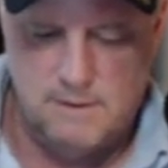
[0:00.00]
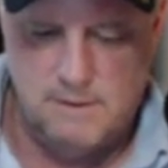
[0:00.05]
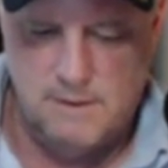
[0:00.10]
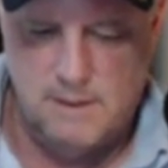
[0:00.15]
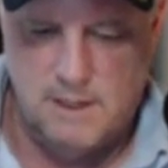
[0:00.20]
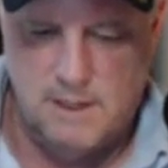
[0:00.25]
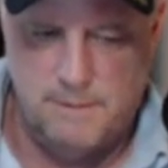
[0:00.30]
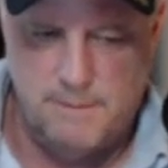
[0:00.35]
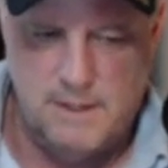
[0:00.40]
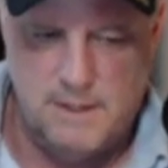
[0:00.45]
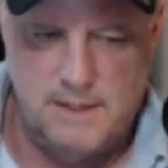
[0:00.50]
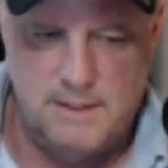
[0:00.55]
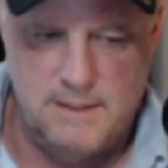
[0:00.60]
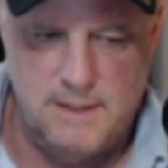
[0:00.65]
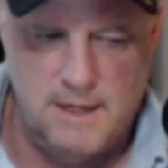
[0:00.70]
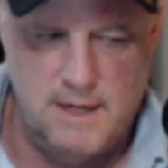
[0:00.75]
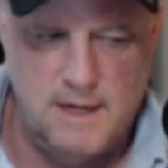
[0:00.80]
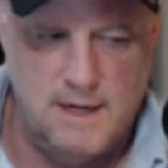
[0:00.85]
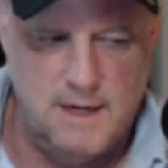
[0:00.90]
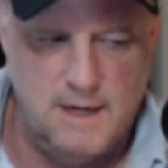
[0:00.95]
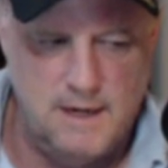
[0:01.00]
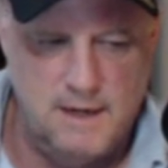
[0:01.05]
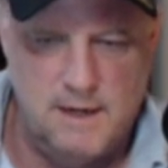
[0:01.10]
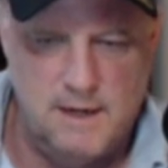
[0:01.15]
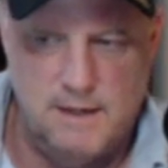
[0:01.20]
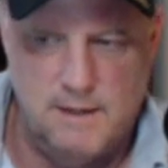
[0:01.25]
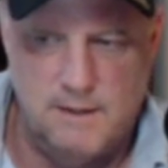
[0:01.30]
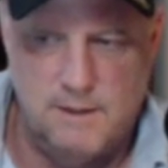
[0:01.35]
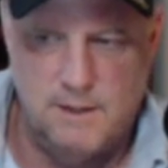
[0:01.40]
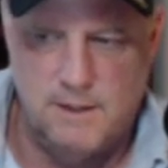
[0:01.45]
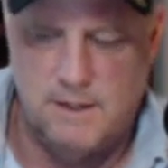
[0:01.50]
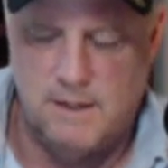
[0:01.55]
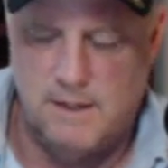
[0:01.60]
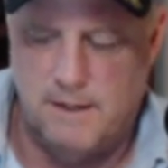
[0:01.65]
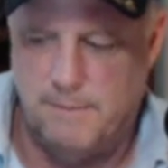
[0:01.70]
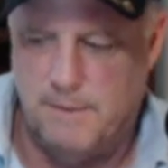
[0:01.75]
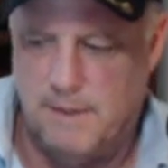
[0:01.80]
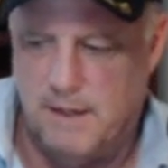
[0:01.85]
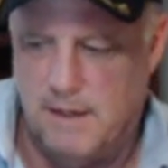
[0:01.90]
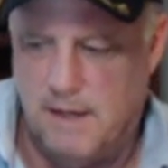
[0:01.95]
You know, I'm an IT guy. I look,
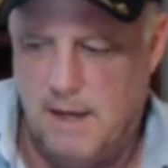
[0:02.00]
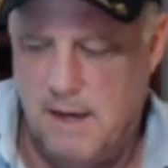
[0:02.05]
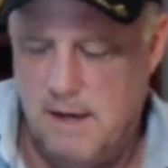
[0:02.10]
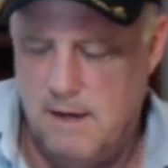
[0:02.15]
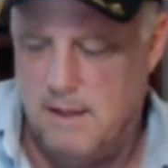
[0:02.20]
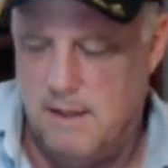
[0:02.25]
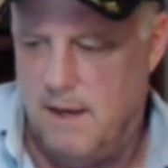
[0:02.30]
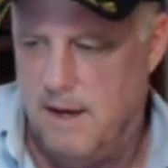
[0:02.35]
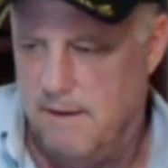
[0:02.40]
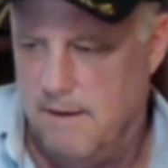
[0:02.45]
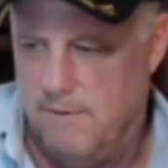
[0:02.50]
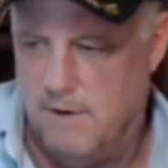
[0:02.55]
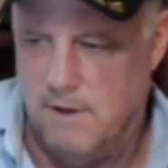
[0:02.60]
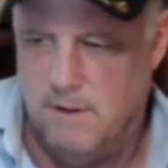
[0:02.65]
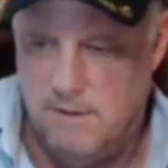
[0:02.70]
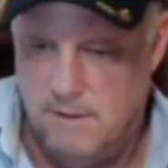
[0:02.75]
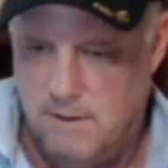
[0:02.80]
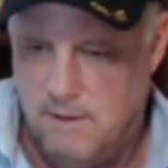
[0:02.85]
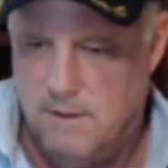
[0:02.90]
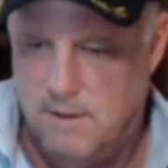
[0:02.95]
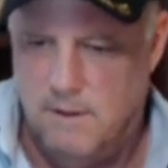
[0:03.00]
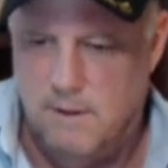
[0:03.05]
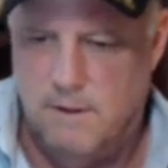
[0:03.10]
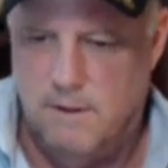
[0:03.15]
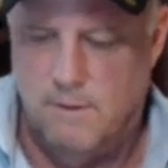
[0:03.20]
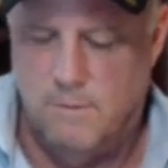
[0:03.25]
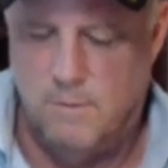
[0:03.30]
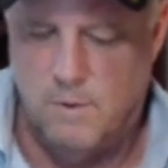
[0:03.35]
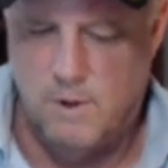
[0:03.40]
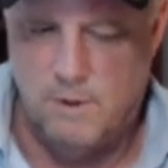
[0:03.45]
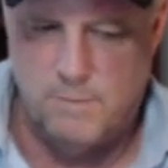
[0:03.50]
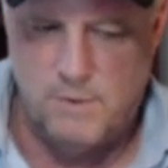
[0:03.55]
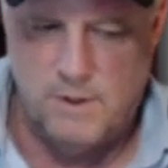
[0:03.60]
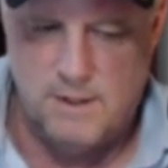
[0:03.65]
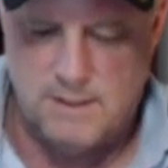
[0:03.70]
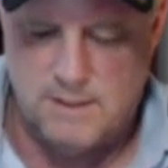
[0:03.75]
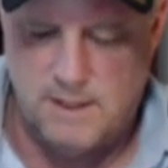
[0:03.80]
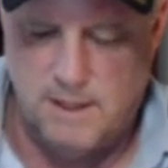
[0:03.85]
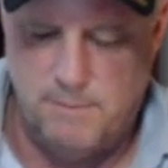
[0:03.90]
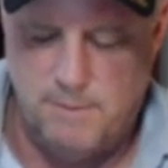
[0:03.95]
and I'm like, hey, they have a
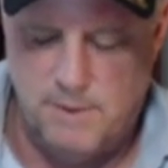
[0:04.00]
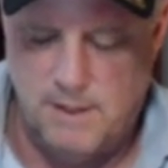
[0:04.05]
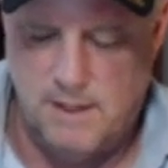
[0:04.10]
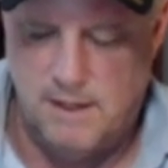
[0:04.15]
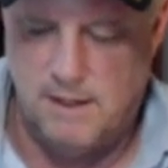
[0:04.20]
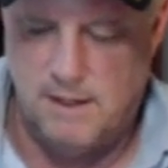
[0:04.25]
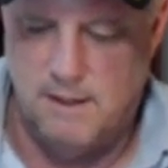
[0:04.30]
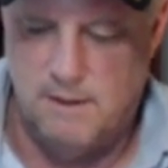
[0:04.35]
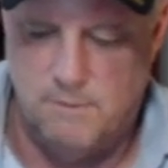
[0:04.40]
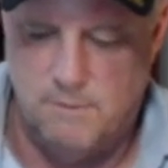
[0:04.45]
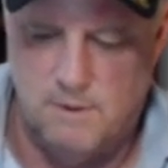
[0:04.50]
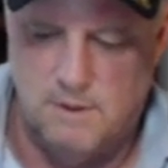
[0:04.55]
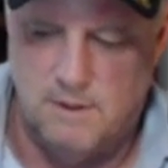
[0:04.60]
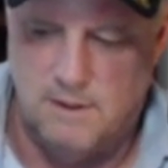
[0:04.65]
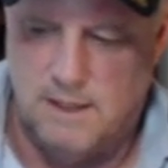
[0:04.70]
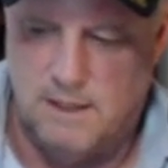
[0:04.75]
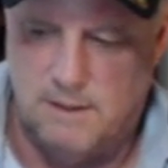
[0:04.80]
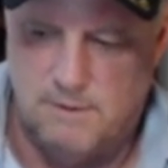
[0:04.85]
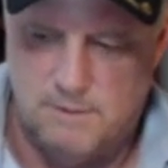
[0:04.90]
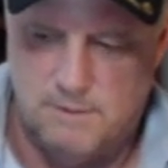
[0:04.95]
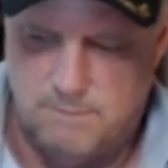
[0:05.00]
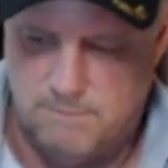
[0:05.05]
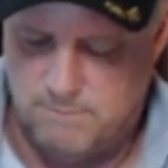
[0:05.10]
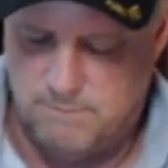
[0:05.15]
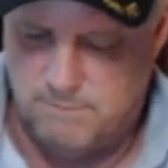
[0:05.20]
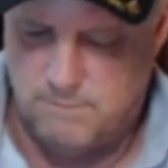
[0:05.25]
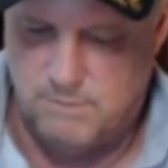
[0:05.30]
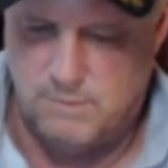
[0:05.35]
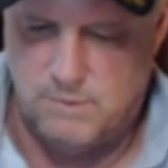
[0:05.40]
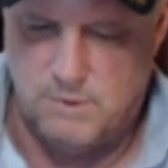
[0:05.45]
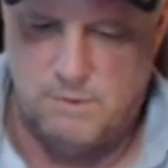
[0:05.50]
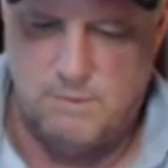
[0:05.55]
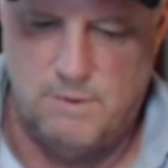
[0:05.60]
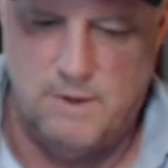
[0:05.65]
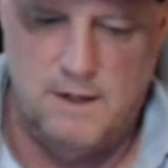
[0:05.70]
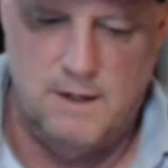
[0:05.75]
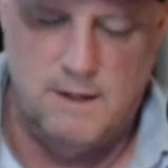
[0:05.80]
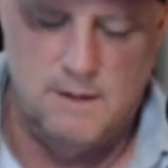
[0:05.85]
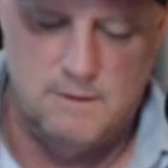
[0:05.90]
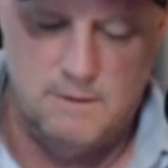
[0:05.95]
WordPress API that will allow
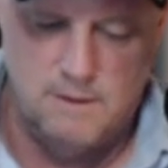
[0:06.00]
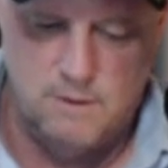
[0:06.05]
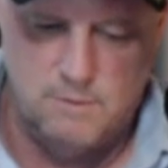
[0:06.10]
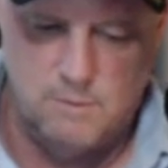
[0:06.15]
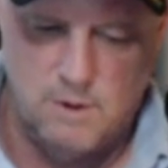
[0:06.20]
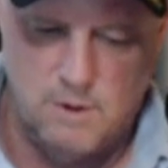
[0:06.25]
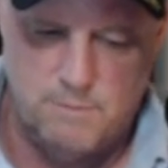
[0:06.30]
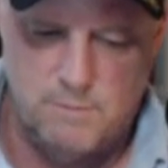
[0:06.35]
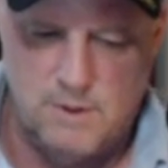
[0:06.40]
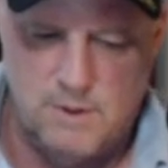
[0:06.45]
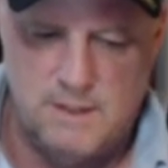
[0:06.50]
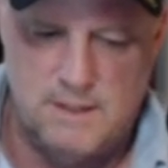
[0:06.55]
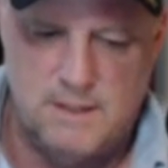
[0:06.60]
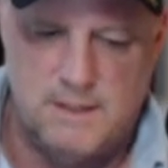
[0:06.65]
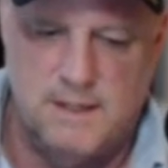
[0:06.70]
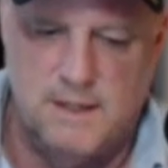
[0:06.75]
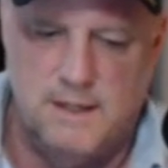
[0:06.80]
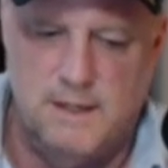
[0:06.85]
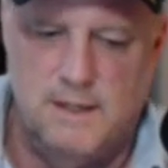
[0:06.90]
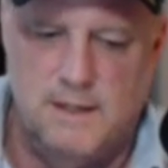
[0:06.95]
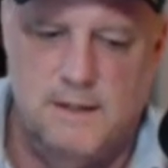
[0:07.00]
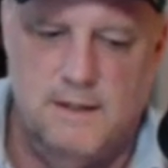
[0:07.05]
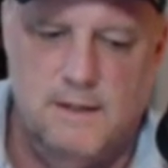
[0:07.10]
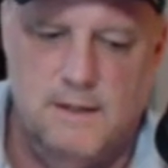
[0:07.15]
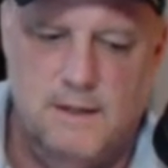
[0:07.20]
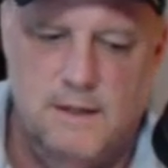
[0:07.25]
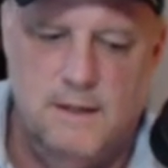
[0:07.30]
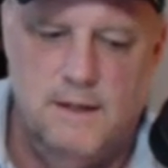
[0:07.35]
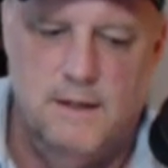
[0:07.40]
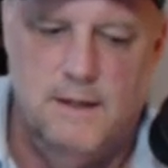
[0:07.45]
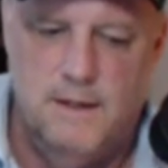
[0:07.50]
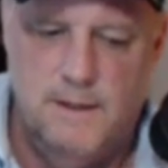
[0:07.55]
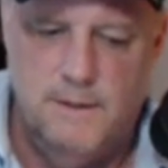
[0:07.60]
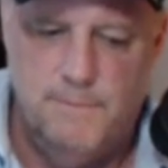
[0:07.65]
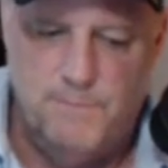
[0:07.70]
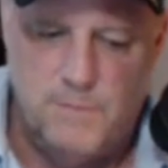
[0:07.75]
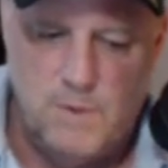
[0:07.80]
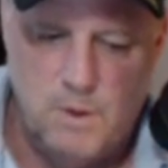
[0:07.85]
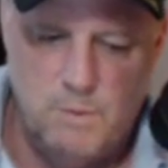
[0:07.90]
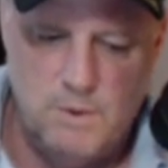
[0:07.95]
create a WordPress site, and,
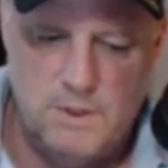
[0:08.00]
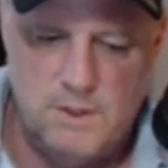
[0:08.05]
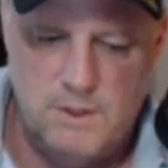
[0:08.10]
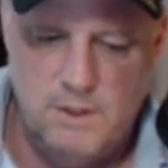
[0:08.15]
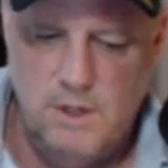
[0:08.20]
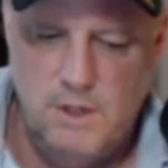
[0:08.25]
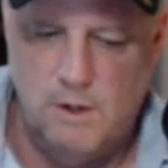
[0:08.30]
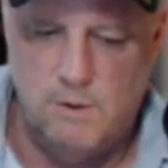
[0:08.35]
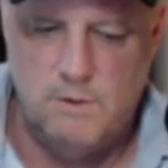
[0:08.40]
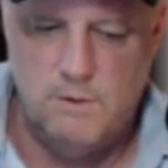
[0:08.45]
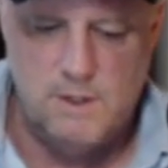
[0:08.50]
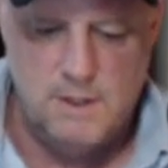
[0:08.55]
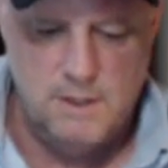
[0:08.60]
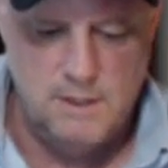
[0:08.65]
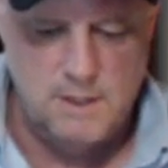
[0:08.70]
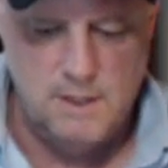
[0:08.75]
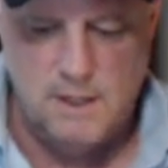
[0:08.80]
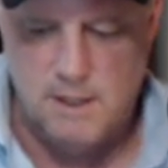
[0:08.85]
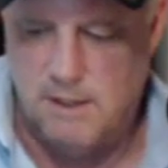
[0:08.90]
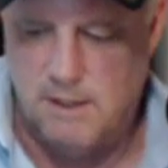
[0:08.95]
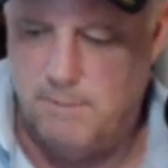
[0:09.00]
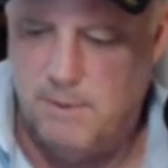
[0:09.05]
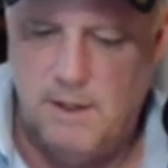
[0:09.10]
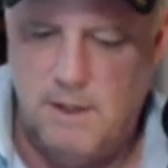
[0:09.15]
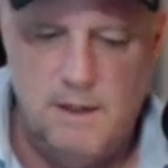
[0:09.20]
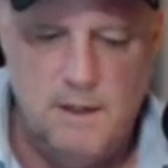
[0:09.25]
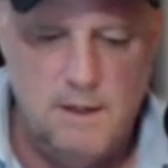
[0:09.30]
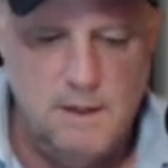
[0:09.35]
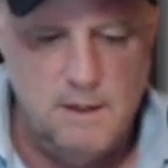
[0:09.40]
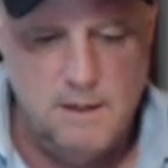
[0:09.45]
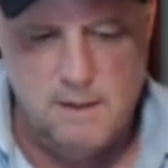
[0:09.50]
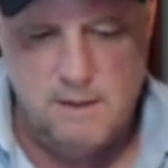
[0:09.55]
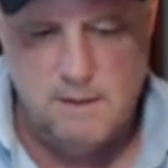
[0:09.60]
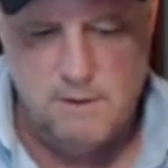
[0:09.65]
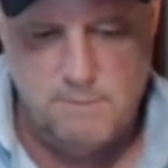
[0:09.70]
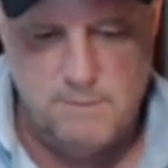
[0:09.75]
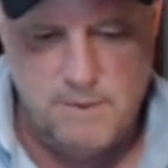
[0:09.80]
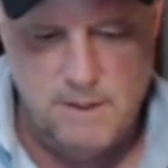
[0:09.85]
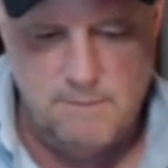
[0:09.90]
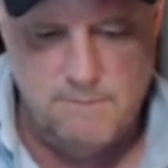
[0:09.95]
which, you know, can tend to be,
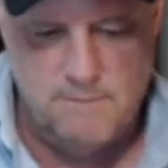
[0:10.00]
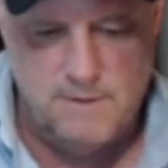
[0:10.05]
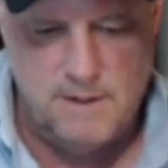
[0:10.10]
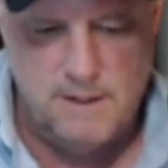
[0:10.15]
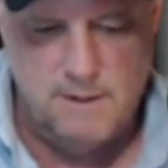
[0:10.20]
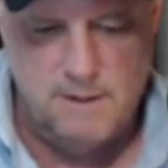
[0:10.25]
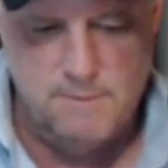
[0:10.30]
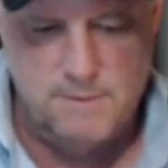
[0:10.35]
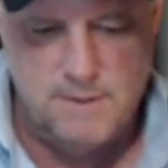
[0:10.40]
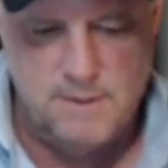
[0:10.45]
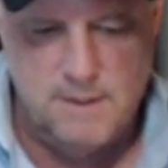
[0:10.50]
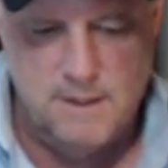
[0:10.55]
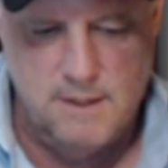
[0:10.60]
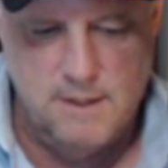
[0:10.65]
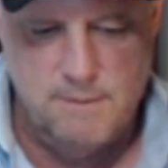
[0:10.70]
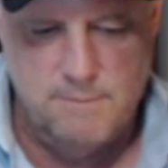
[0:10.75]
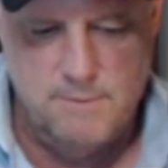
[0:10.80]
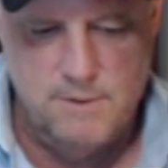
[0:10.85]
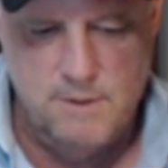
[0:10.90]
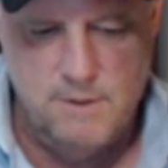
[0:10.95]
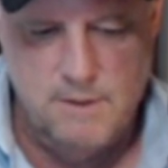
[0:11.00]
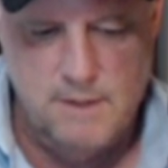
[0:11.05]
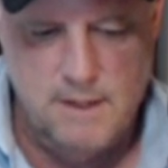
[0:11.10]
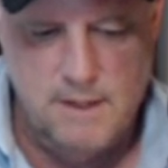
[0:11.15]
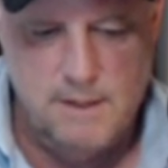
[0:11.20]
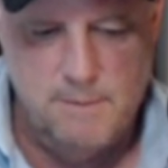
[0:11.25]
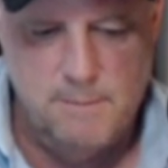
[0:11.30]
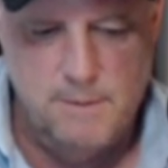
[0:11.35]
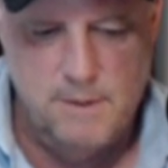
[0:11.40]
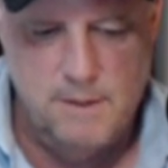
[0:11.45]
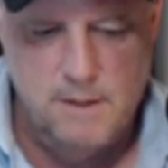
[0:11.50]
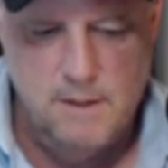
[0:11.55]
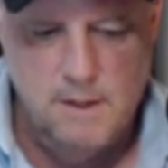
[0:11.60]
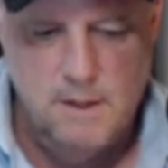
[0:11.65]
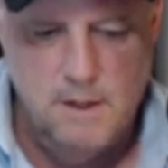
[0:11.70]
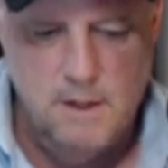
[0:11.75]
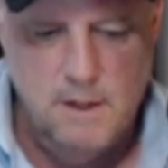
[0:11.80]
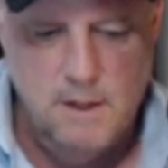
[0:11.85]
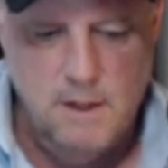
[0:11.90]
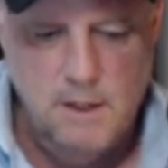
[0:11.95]
I hope that volume's not up too high, but
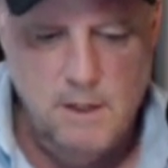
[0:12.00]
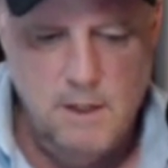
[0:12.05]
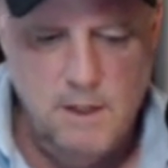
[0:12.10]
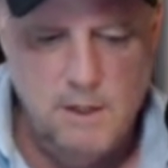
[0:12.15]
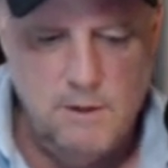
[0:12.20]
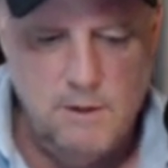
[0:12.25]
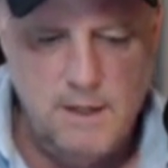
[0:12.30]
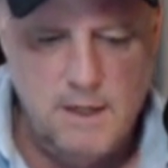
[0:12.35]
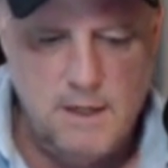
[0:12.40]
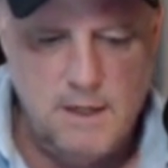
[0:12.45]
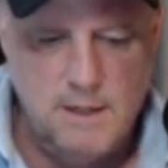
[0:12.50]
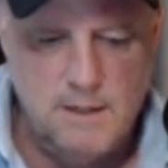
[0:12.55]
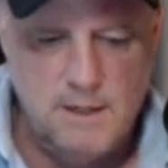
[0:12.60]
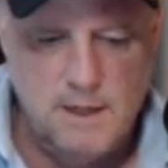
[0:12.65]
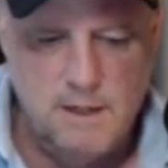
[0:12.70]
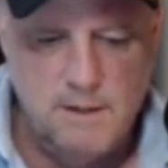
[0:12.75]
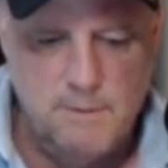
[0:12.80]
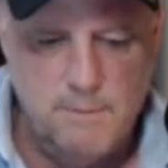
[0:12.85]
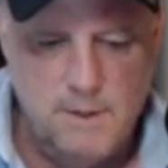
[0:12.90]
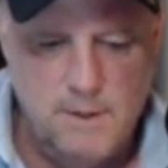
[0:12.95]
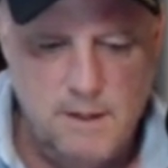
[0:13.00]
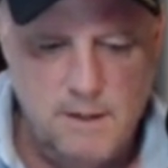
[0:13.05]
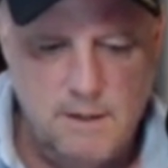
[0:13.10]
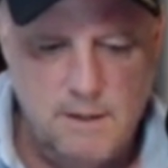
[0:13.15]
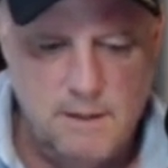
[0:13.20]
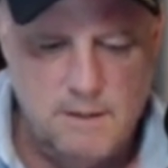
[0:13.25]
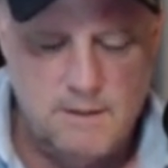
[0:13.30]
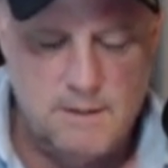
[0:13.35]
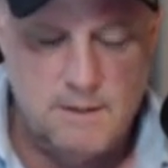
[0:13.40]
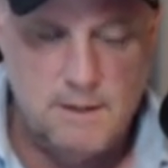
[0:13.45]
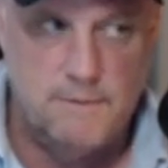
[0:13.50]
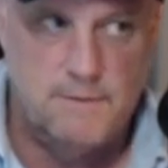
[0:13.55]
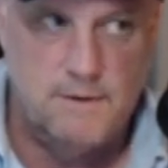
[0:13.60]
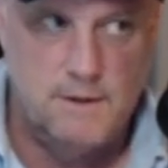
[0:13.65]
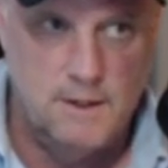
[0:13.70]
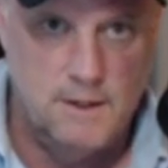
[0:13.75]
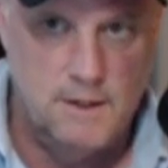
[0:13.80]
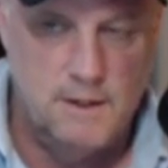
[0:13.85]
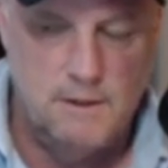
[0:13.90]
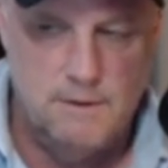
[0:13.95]
you know, that can tend to be, that's
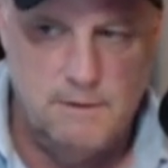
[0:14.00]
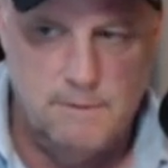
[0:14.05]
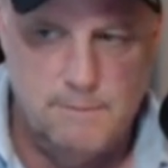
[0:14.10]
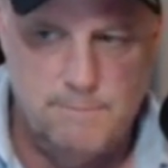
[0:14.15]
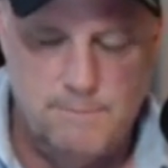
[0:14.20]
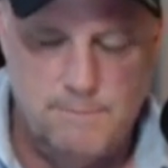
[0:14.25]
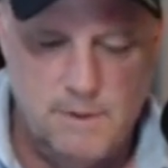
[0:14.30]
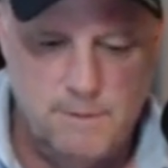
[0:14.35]
definitely